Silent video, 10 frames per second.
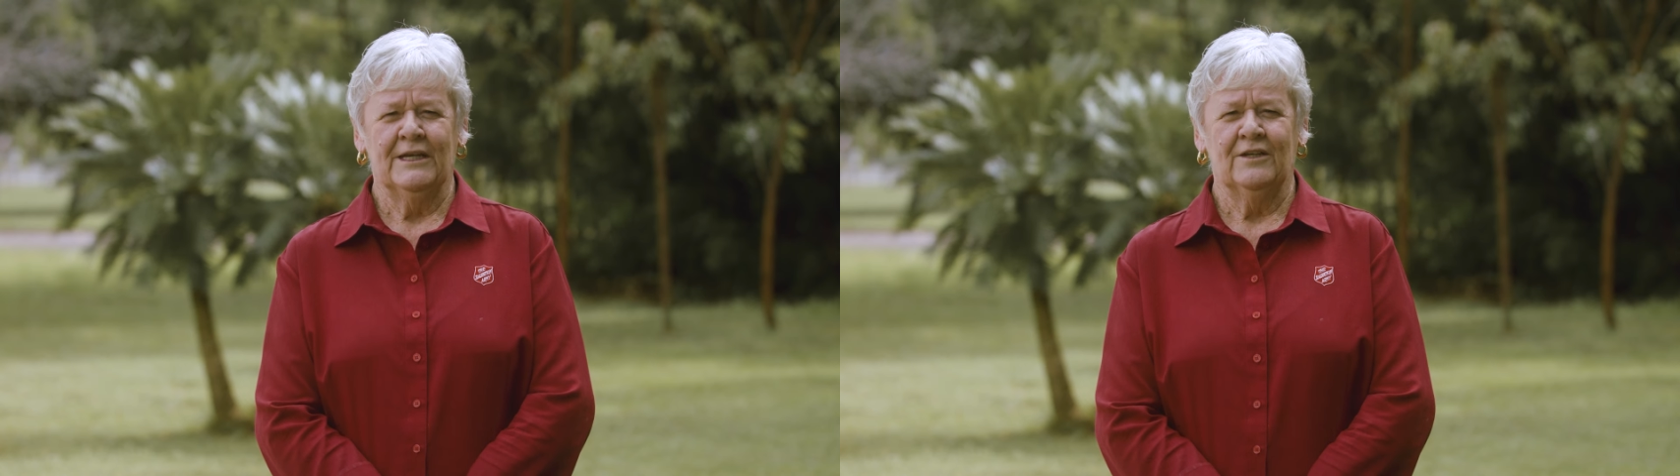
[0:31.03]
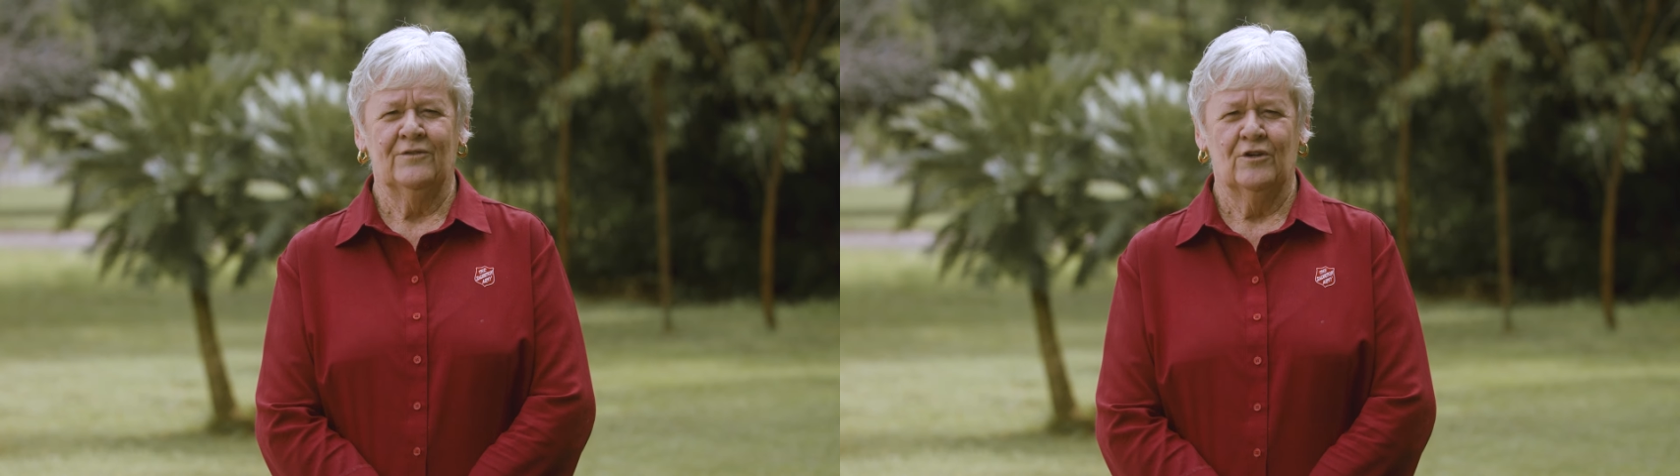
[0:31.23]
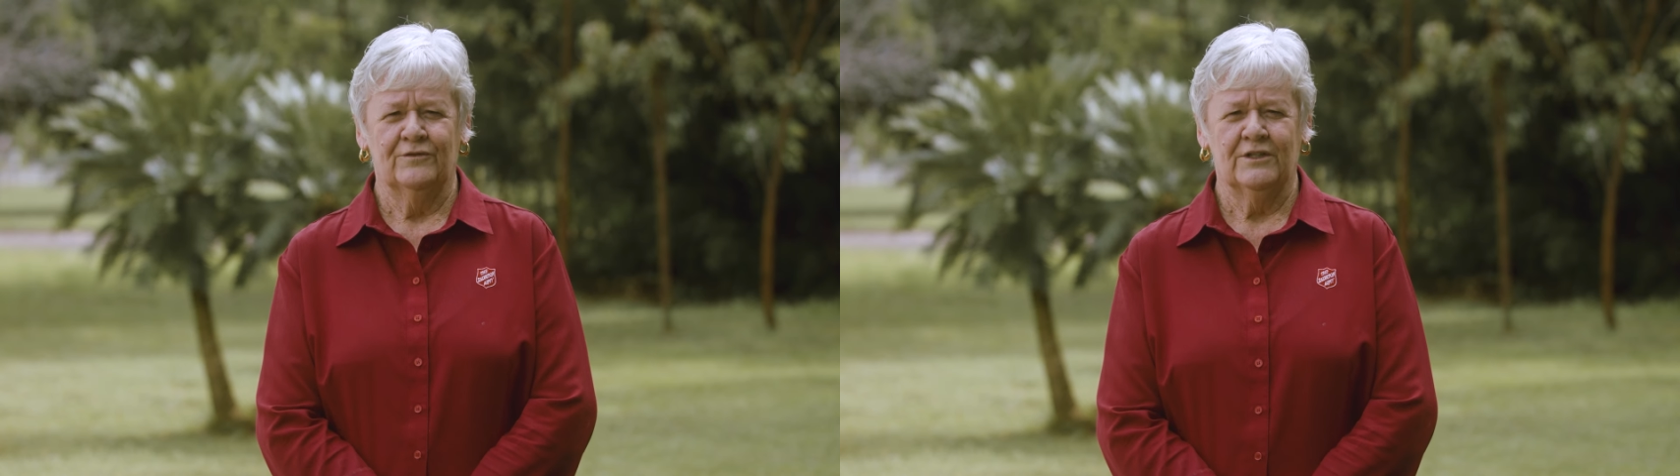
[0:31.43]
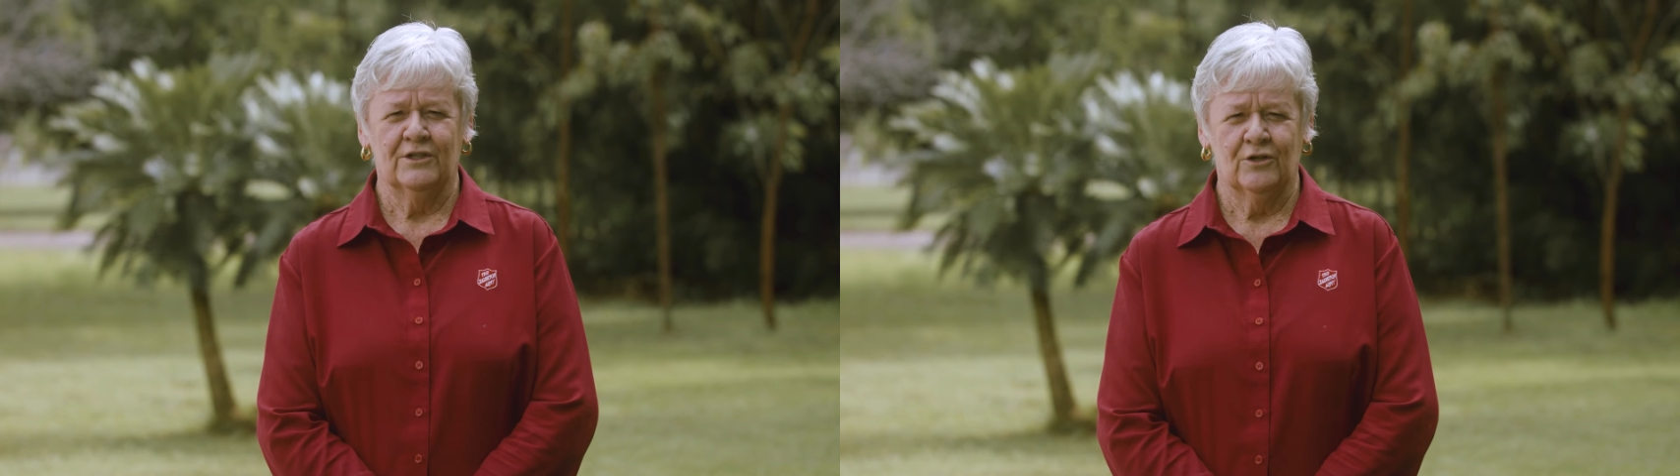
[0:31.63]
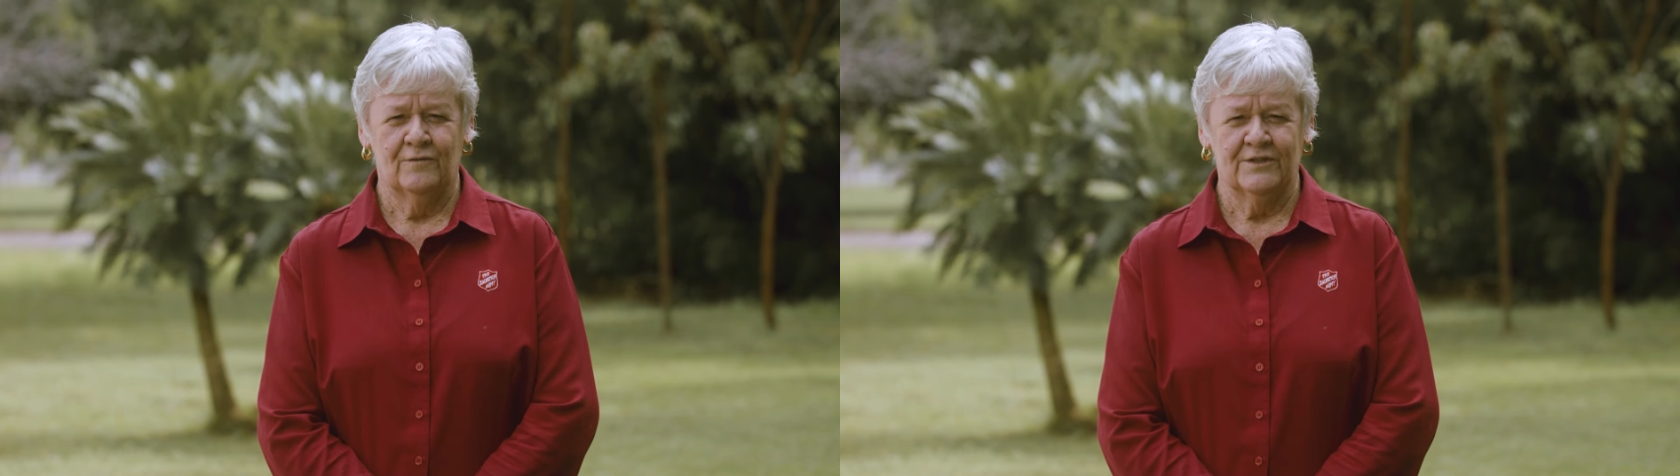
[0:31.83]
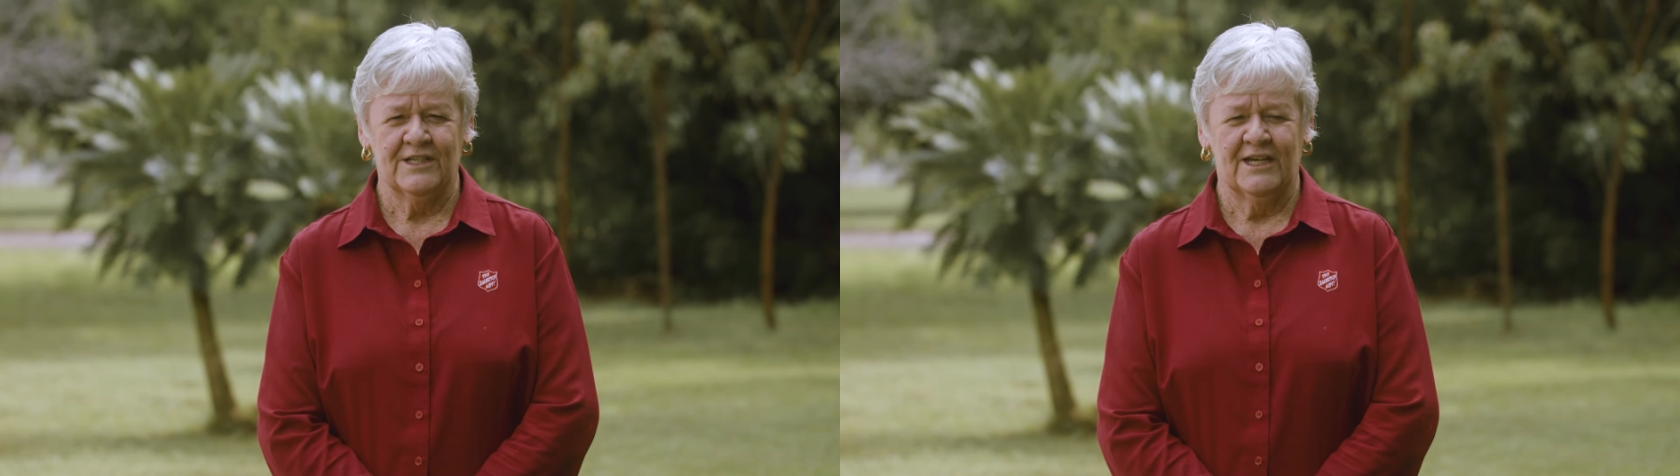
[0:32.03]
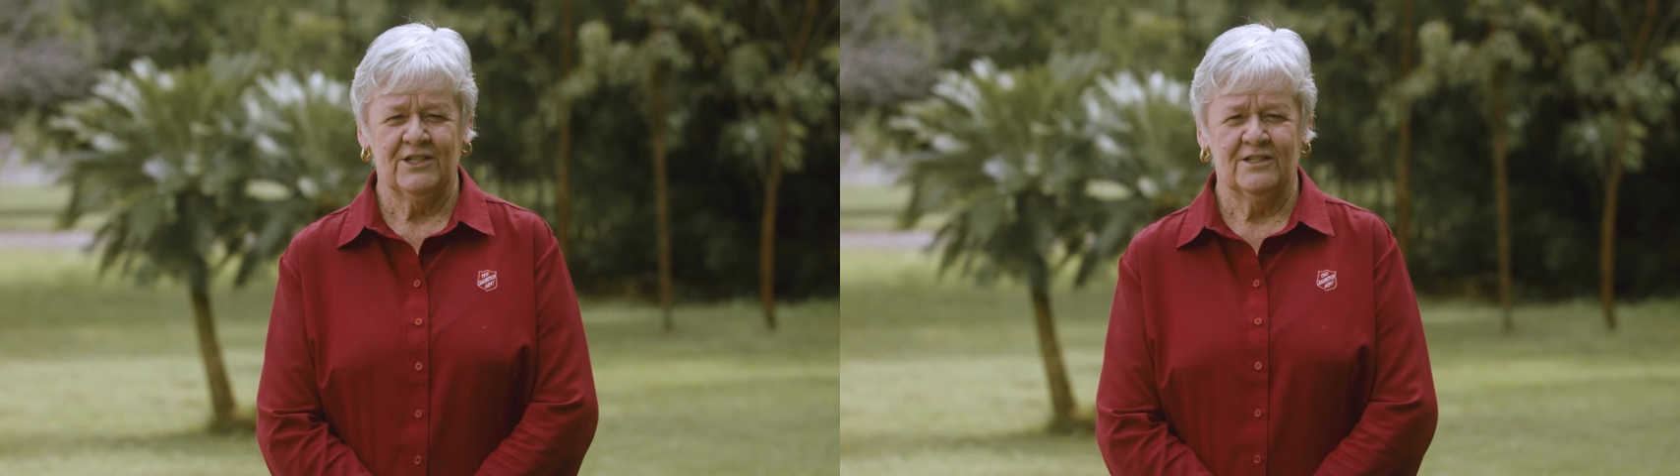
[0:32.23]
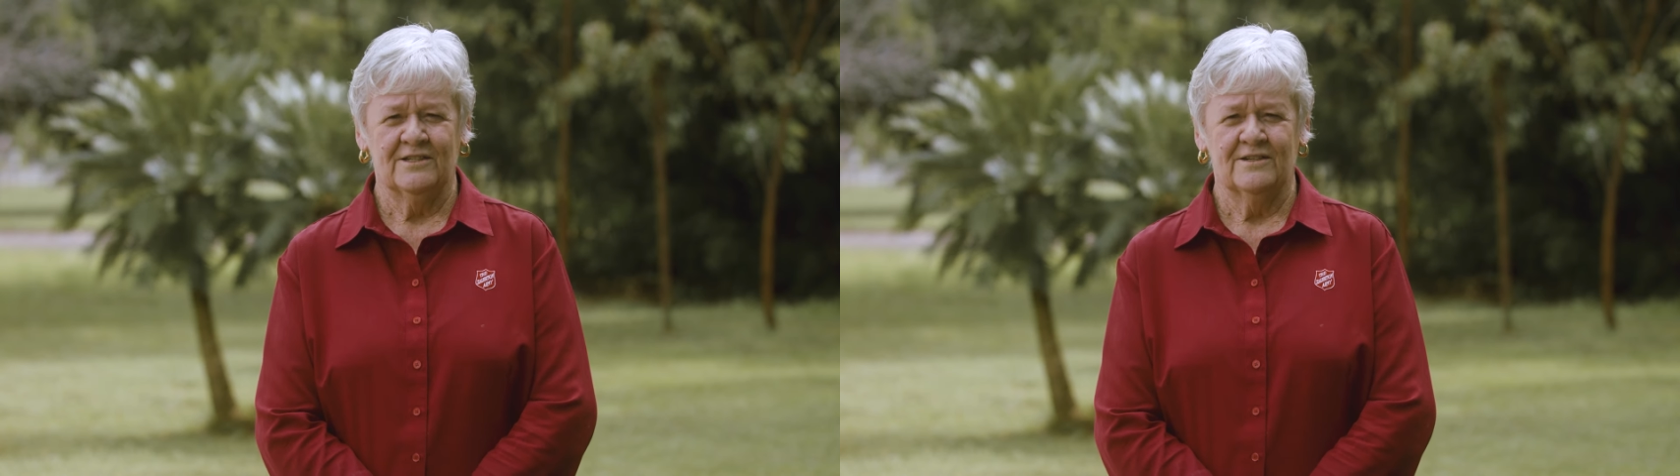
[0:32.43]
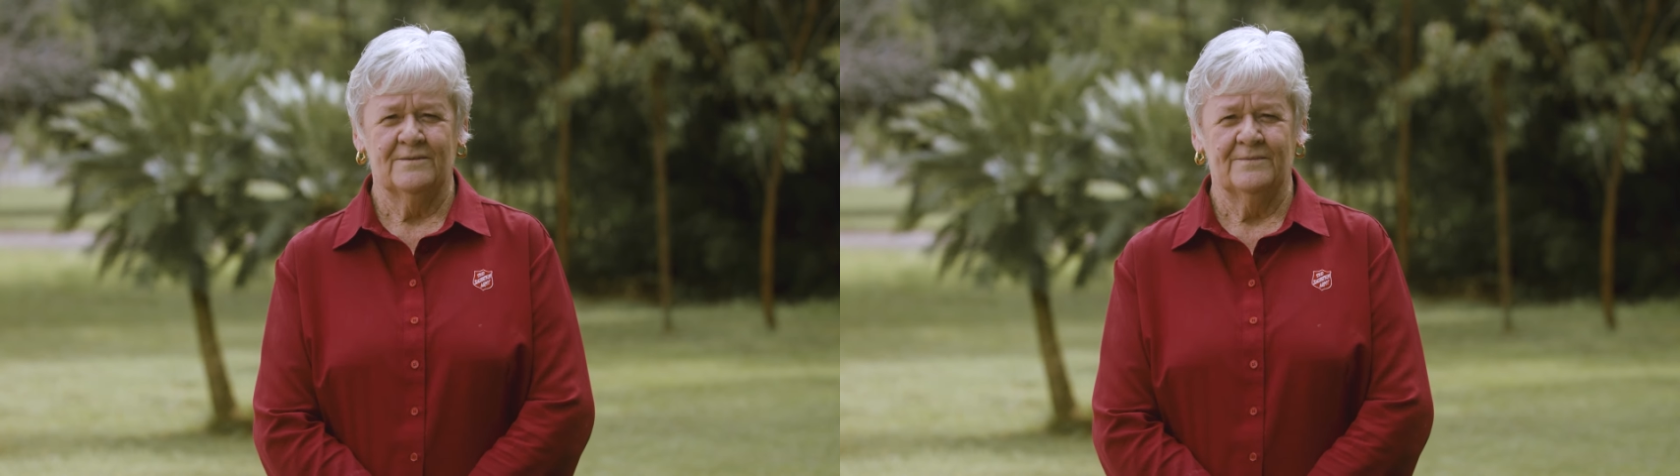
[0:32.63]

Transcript: involved in the conversations.